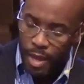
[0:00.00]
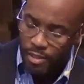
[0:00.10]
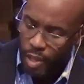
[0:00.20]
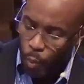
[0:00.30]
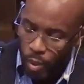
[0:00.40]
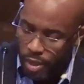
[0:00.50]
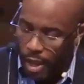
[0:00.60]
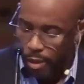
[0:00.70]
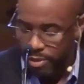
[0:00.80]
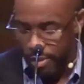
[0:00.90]
As they went
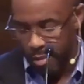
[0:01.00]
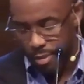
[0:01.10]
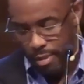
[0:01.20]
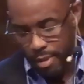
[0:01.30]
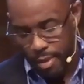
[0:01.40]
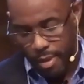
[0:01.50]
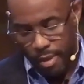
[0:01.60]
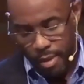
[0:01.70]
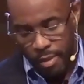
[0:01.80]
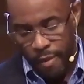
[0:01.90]
out,
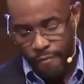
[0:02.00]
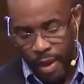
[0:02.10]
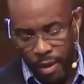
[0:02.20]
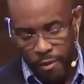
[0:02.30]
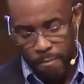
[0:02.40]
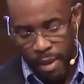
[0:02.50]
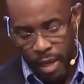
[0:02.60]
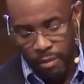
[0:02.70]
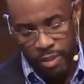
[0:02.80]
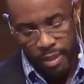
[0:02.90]
they found a
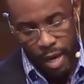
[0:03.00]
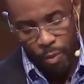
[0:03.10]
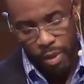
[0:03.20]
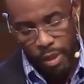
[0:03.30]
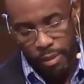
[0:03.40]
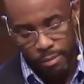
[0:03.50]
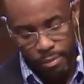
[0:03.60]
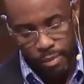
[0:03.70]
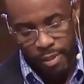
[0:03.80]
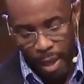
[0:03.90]
man of
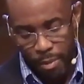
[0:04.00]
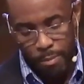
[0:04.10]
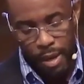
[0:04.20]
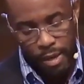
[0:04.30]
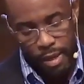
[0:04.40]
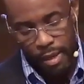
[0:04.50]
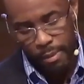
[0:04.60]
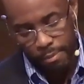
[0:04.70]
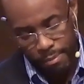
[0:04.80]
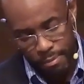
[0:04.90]
Cyrene, Simon by
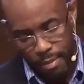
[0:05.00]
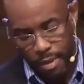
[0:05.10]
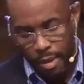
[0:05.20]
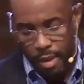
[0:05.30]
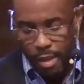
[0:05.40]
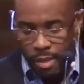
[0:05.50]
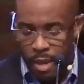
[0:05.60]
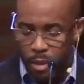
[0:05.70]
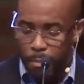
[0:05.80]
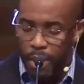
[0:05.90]
name.
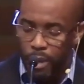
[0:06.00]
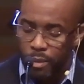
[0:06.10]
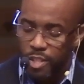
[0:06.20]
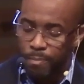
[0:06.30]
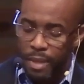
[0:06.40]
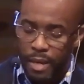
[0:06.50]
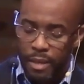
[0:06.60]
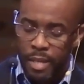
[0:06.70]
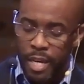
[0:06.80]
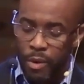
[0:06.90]
They compelled this man
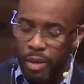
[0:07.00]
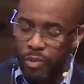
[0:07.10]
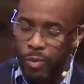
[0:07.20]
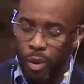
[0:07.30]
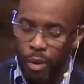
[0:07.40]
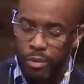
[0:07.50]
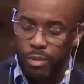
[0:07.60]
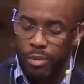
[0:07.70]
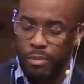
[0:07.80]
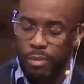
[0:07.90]
to carry his
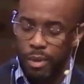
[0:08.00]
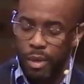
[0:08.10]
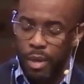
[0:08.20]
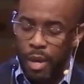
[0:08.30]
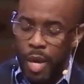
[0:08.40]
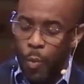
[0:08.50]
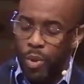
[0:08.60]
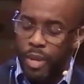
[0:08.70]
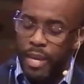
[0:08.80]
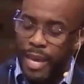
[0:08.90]
cross. And
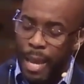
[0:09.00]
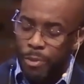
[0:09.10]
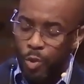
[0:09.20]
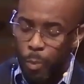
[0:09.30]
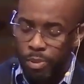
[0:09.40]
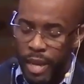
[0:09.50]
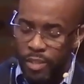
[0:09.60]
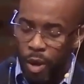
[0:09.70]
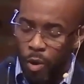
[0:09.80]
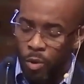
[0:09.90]
when they came to a
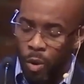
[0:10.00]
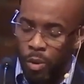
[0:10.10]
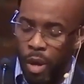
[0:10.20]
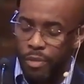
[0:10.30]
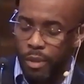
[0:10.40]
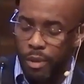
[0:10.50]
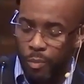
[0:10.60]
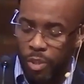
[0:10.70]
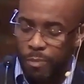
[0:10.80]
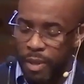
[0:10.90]
place called Golgotha,
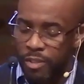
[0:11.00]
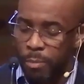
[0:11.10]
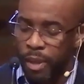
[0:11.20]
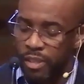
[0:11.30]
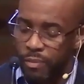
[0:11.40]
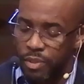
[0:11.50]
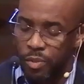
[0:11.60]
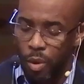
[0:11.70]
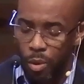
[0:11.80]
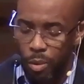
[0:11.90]
which means a place of a
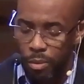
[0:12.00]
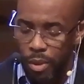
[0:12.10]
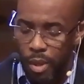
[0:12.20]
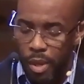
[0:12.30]
skull,